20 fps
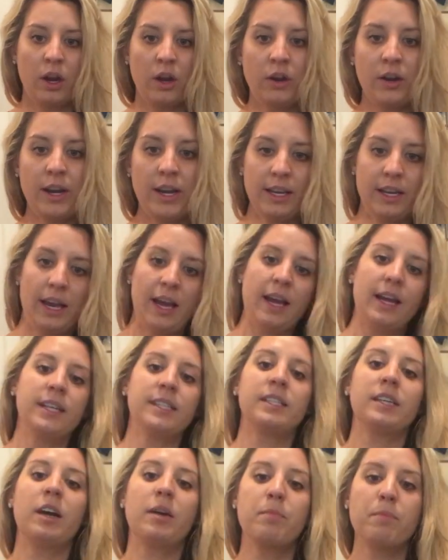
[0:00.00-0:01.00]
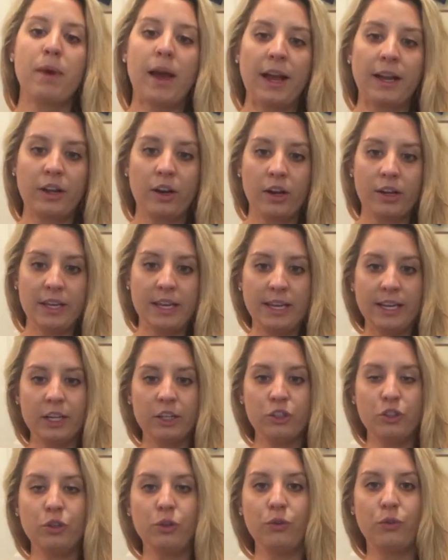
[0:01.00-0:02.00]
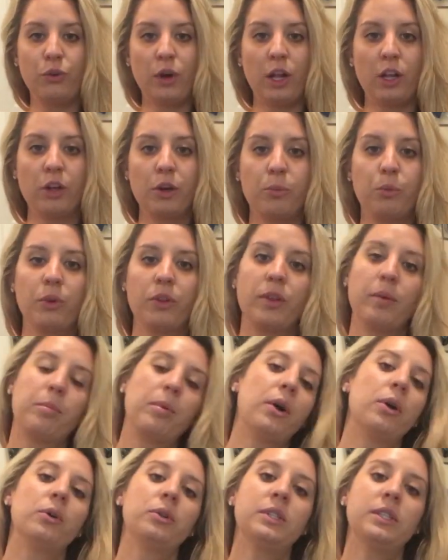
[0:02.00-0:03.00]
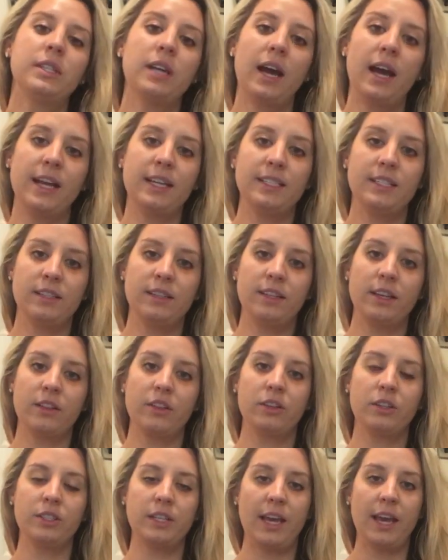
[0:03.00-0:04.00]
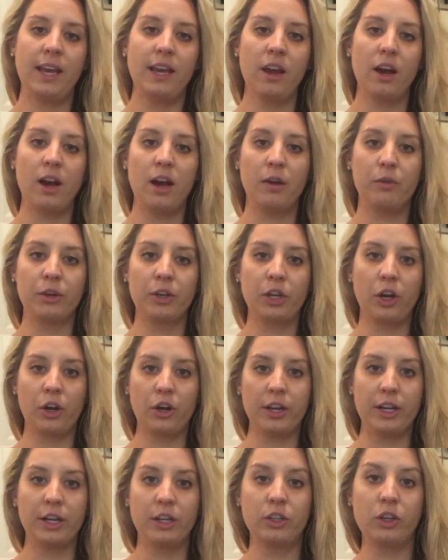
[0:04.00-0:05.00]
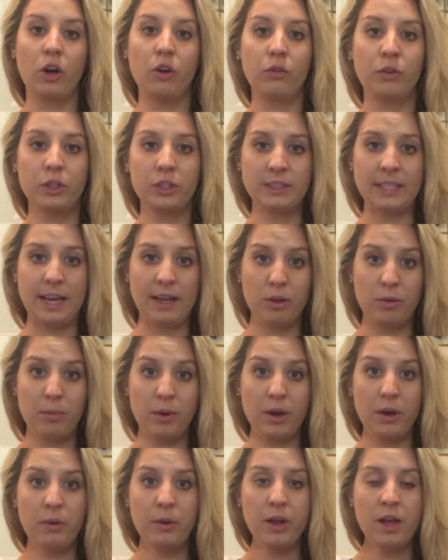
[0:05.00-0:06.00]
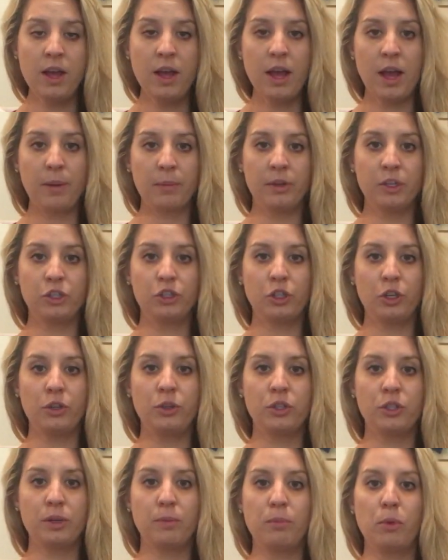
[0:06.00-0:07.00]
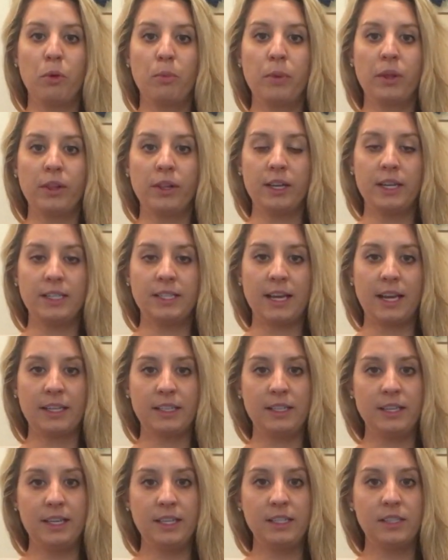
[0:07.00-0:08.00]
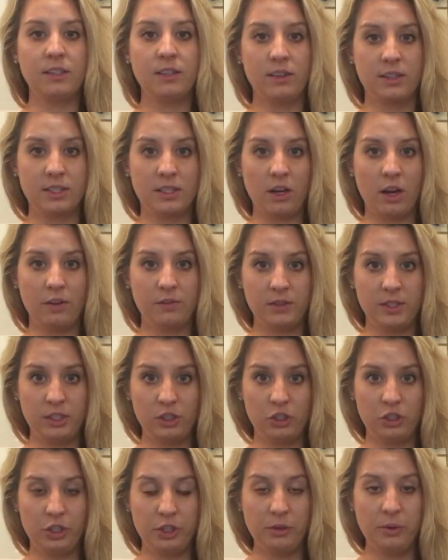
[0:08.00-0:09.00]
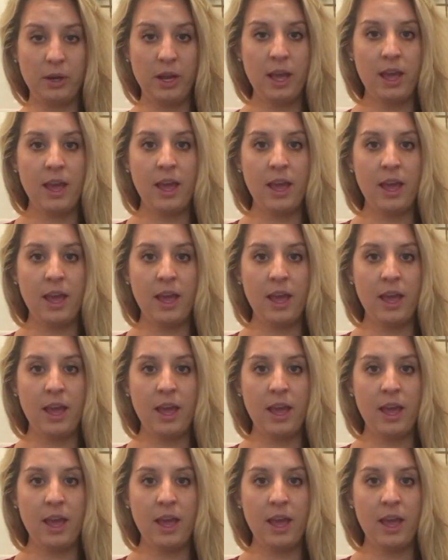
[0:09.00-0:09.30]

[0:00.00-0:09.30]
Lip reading: Alright guys, I'm back on here to follow up with a post I did the other day regarding golfer's elbow. I'm going to show you some mobility techniques to the soft tissue